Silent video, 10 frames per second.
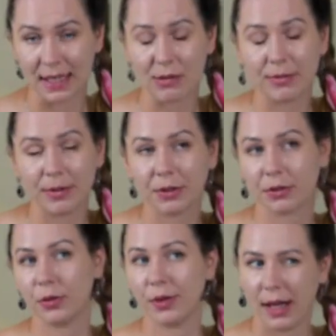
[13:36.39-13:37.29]
However,
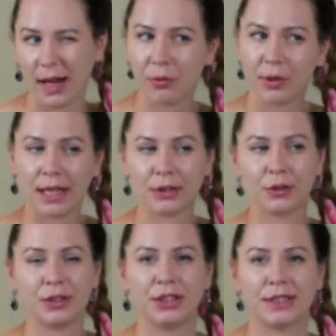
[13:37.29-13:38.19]
today I would like
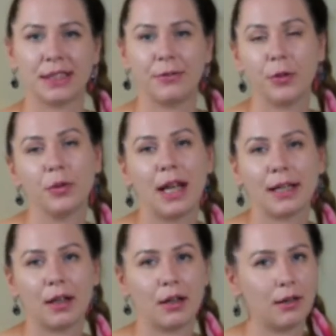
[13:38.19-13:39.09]
to just give you
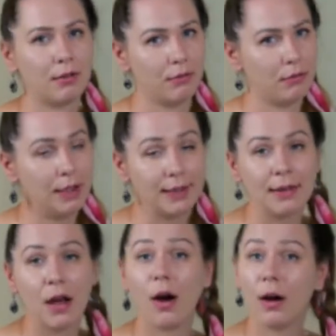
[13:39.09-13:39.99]
like
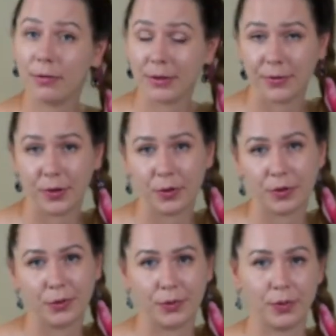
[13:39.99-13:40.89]
little
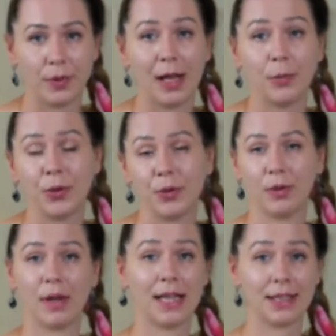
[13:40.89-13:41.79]
overview to help
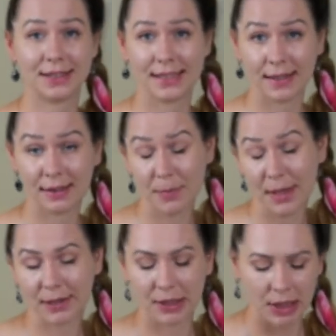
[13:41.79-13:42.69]
you understand it
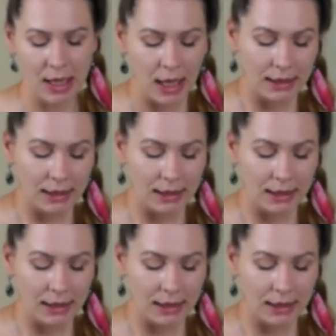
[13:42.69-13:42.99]
better.